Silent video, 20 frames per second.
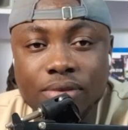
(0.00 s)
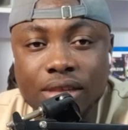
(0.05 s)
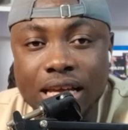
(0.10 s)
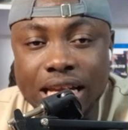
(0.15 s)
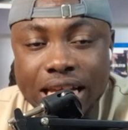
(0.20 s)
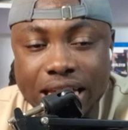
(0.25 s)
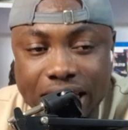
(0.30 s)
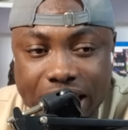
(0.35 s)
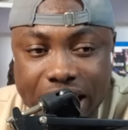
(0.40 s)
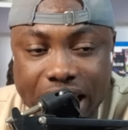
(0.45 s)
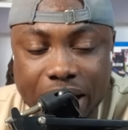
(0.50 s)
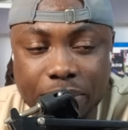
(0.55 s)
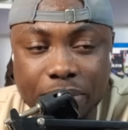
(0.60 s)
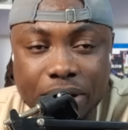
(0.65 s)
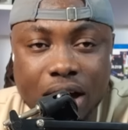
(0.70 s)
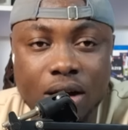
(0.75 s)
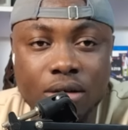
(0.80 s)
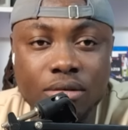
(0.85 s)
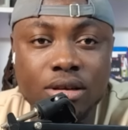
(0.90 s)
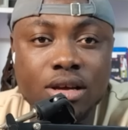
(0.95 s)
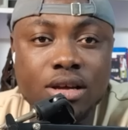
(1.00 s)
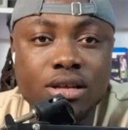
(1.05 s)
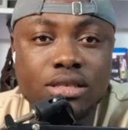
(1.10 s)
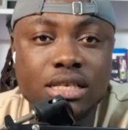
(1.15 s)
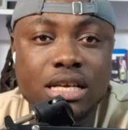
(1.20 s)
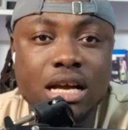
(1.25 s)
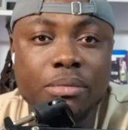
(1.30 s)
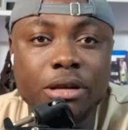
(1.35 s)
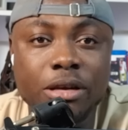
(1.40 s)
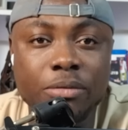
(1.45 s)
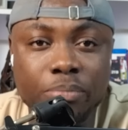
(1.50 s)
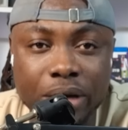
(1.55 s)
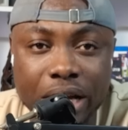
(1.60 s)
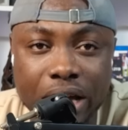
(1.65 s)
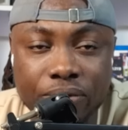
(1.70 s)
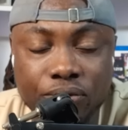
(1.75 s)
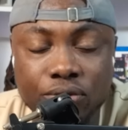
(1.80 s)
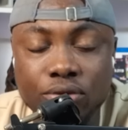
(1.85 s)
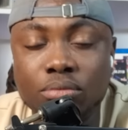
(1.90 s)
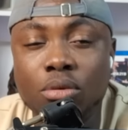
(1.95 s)
and he came down to come and
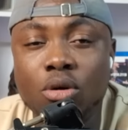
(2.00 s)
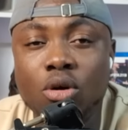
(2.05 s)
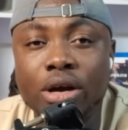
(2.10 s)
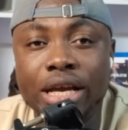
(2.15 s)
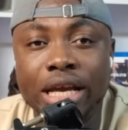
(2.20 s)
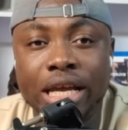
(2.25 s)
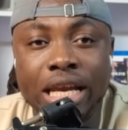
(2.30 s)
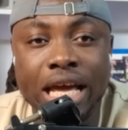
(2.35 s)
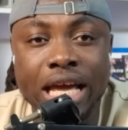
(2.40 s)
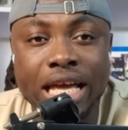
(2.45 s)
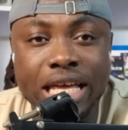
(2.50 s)
play football in there.